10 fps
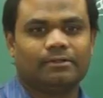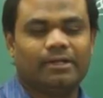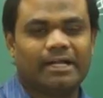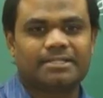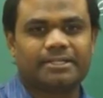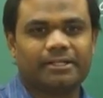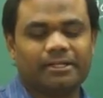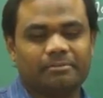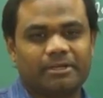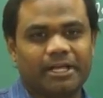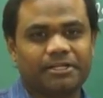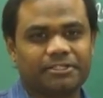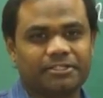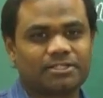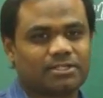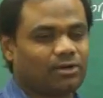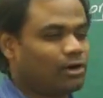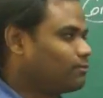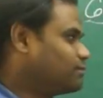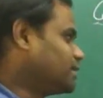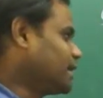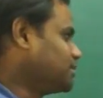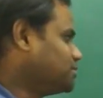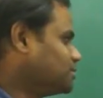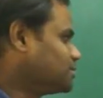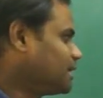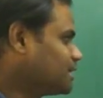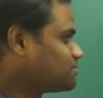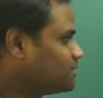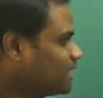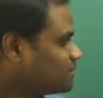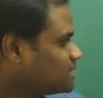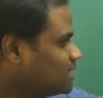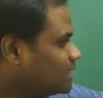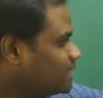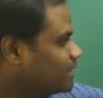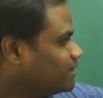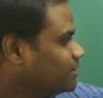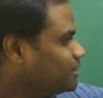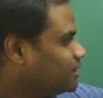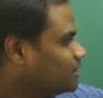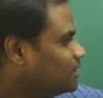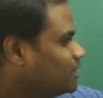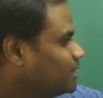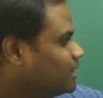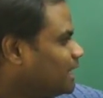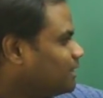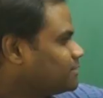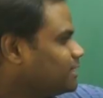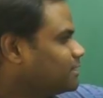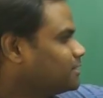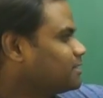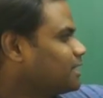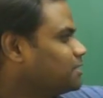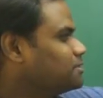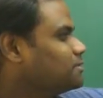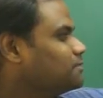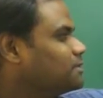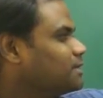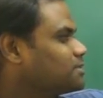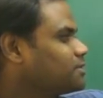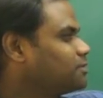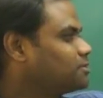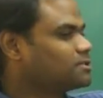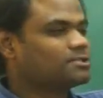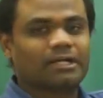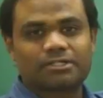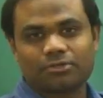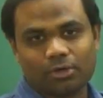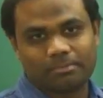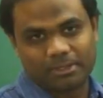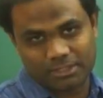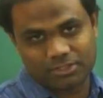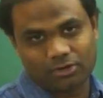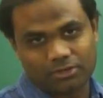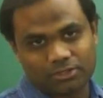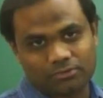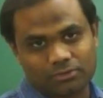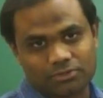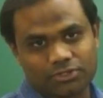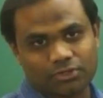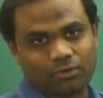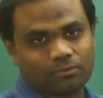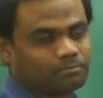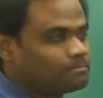Now let's see the limitations of the tangent. As we have seen clearly here, I have taken the tangent with restrictions that slope is not equal to zero.